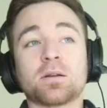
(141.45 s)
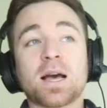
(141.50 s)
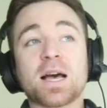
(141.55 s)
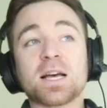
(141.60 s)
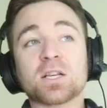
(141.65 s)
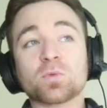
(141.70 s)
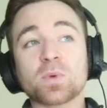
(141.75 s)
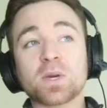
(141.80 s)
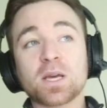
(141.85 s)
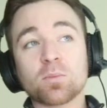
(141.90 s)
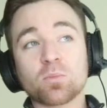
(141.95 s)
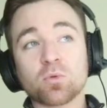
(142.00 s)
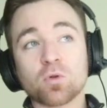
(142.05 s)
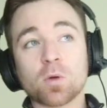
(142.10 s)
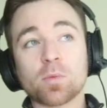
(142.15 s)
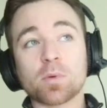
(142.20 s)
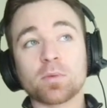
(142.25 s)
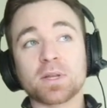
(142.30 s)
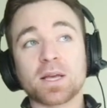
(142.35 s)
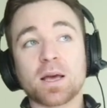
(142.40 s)
As we can
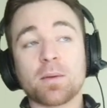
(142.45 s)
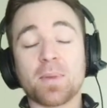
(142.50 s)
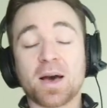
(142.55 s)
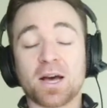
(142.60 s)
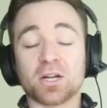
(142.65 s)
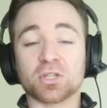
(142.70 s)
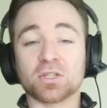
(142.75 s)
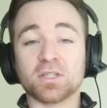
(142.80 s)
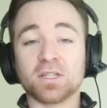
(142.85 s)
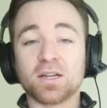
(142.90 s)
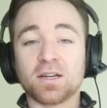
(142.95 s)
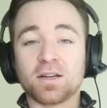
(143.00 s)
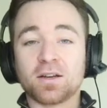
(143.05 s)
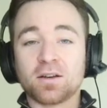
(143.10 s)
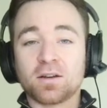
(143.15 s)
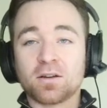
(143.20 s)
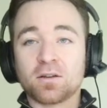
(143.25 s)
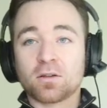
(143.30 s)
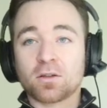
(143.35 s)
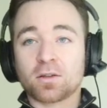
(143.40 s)
probably imagine,
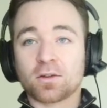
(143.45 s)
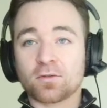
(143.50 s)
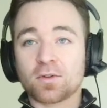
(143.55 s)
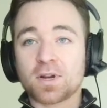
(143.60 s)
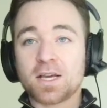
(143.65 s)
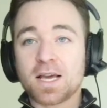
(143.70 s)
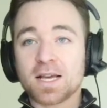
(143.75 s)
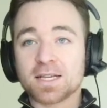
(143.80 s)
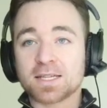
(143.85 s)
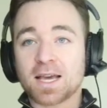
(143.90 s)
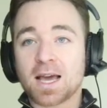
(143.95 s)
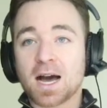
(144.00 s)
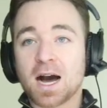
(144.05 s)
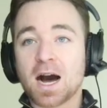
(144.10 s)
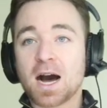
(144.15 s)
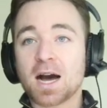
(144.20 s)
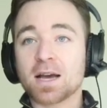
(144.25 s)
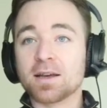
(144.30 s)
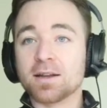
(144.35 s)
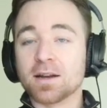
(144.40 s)
3 is a
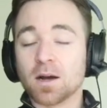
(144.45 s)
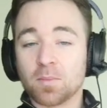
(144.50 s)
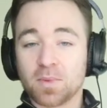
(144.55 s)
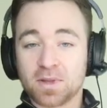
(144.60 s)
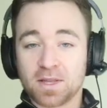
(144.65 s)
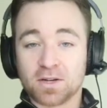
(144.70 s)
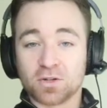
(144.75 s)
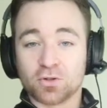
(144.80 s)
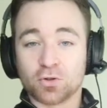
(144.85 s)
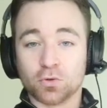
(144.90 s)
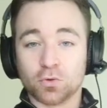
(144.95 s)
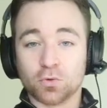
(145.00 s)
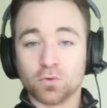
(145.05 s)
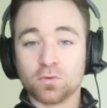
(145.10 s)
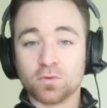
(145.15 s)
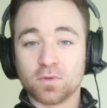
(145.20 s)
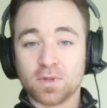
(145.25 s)
higher number than 2,